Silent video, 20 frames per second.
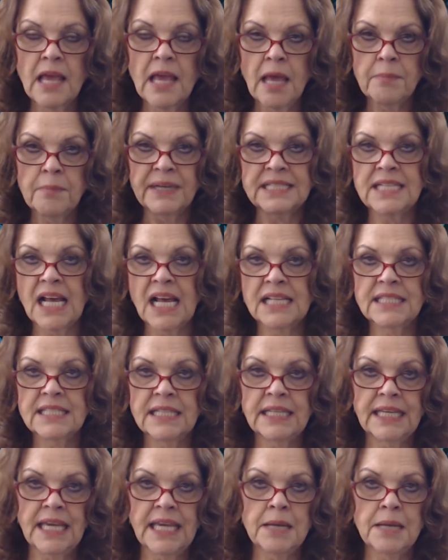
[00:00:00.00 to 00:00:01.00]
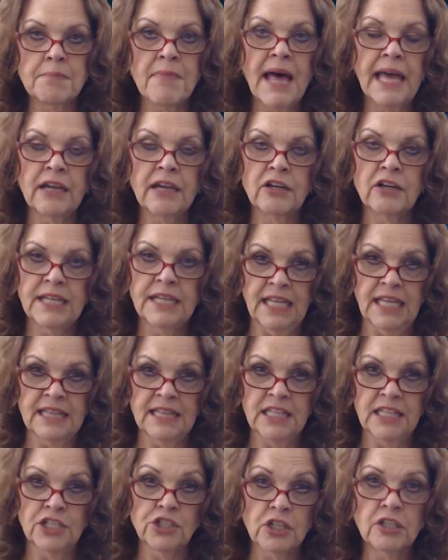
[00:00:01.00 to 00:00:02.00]
but doesn't get mired in
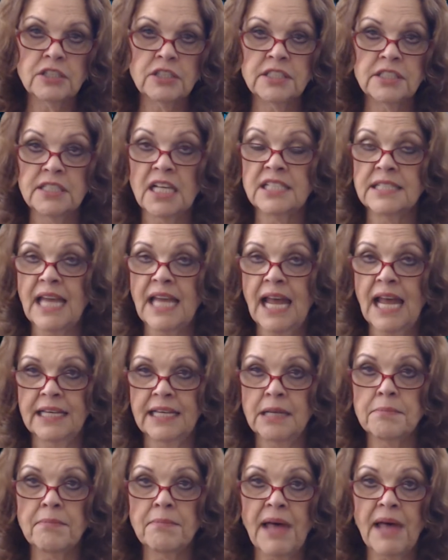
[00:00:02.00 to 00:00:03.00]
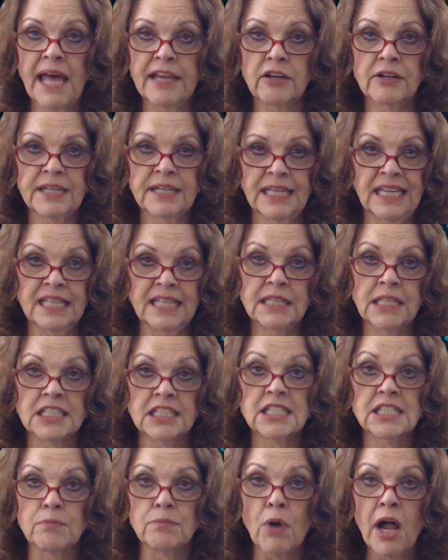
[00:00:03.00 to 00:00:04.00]
the dirt, does not get mired in the
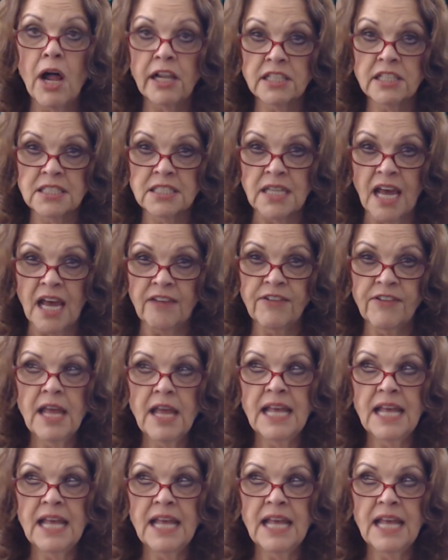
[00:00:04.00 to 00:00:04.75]
small stuff